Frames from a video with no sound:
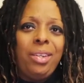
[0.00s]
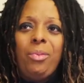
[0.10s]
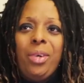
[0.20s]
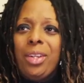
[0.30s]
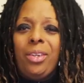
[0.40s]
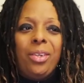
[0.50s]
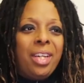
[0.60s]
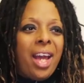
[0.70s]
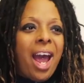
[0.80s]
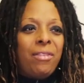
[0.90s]
what, you're going
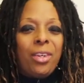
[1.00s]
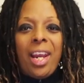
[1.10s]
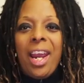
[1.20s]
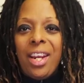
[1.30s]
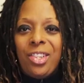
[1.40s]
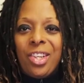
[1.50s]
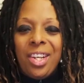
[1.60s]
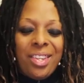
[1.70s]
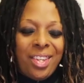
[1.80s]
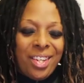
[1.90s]
to have your cage
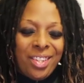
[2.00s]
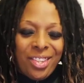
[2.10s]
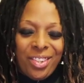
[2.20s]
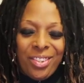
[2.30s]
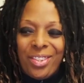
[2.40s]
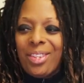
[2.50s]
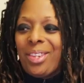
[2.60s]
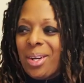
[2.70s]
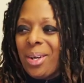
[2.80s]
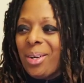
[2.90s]
and then just sit
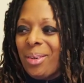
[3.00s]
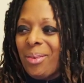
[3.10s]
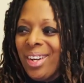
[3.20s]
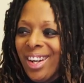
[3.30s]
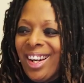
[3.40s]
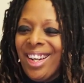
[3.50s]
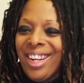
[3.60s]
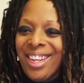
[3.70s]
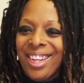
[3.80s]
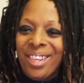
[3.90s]
there
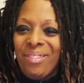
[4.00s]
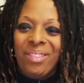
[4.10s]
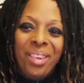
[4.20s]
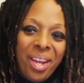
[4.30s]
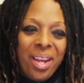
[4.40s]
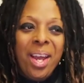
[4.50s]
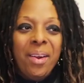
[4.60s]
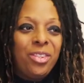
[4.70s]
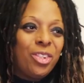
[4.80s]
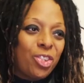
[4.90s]
and
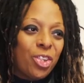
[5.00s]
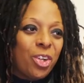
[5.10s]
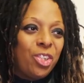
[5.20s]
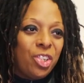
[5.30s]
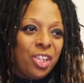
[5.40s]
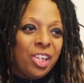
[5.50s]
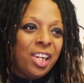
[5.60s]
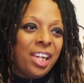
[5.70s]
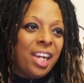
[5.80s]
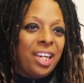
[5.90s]
yeah, it's just charging.
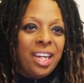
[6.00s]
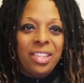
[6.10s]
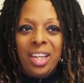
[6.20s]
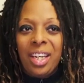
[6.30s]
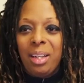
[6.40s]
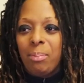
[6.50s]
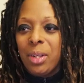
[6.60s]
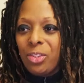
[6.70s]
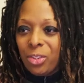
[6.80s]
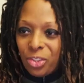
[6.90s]
I can't take any
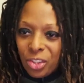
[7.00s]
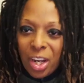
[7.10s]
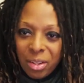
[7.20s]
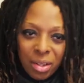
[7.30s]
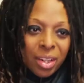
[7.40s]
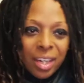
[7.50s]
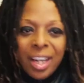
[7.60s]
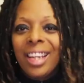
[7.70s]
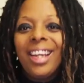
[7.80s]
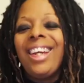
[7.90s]
pictures yet.
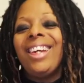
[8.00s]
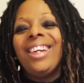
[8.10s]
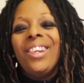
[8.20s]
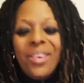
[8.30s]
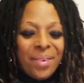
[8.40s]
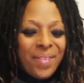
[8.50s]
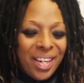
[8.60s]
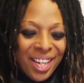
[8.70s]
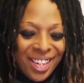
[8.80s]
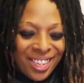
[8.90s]
Like, you know what I
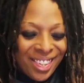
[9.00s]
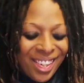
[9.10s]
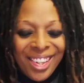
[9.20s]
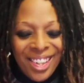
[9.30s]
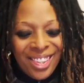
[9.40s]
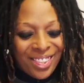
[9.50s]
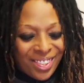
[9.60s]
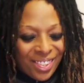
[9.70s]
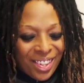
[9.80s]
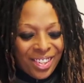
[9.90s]
mean? It's
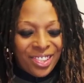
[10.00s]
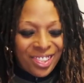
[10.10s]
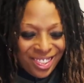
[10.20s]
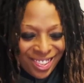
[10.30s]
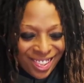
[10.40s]
such,